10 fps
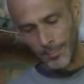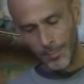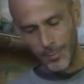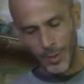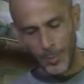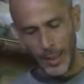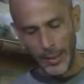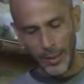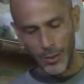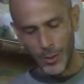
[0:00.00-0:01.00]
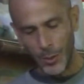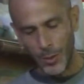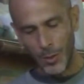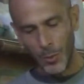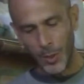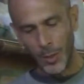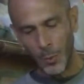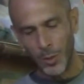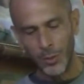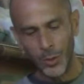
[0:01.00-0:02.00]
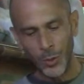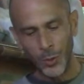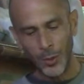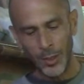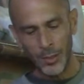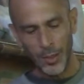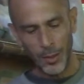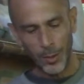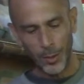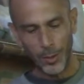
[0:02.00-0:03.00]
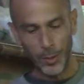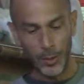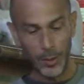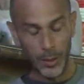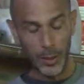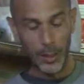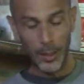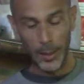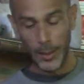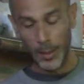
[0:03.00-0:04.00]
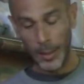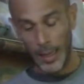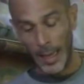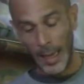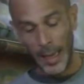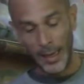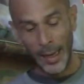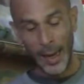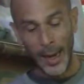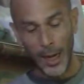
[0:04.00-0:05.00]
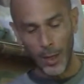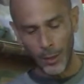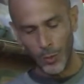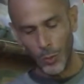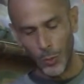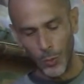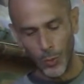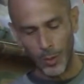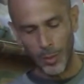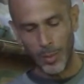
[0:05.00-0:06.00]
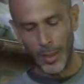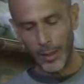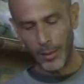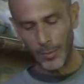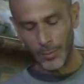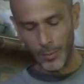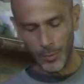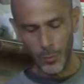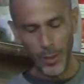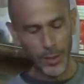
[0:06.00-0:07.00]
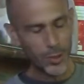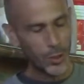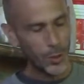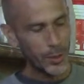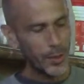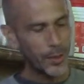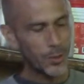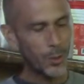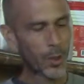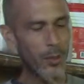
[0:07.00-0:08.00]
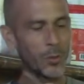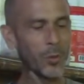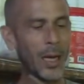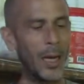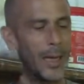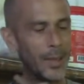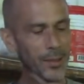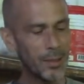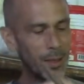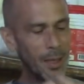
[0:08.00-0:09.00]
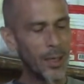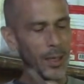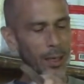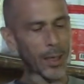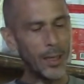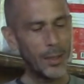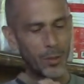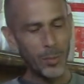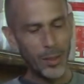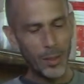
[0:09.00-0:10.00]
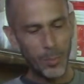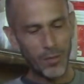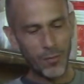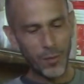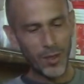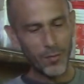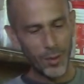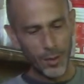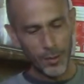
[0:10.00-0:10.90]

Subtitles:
The baking soda, what it will do is it'll add air to the batter when it's cooking, so it'll rise and it'll be a bit fluffier.